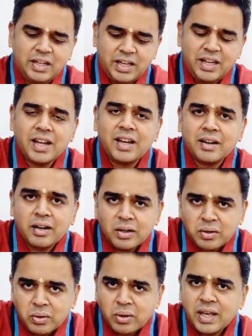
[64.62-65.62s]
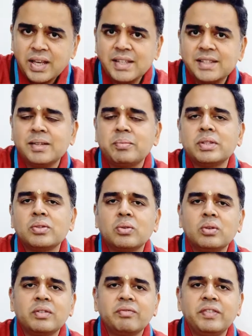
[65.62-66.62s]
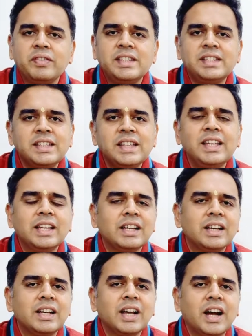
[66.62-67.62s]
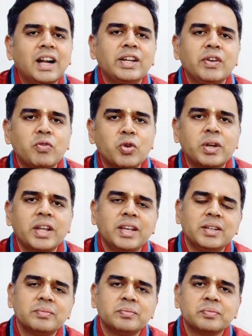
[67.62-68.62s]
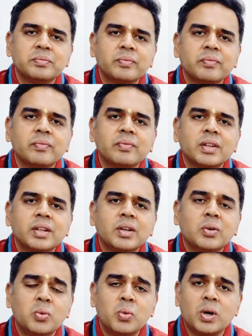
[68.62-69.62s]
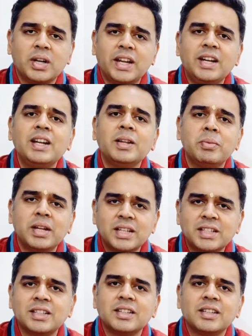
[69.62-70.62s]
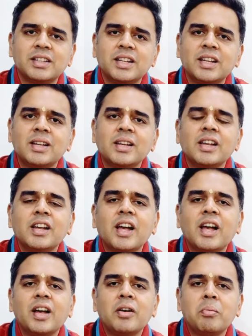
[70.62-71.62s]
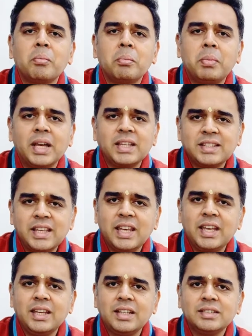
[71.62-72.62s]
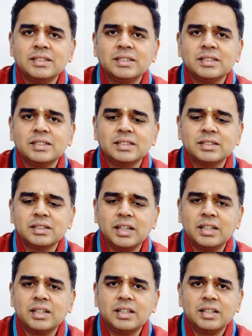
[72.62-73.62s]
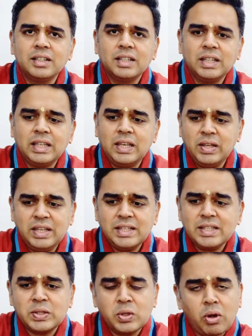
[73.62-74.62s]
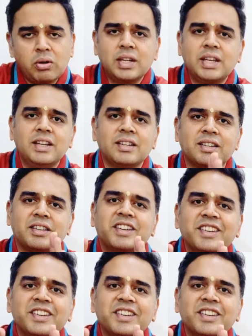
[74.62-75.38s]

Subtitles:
in our today's episode we will see a devotee who attained liberation by saying that he is not here.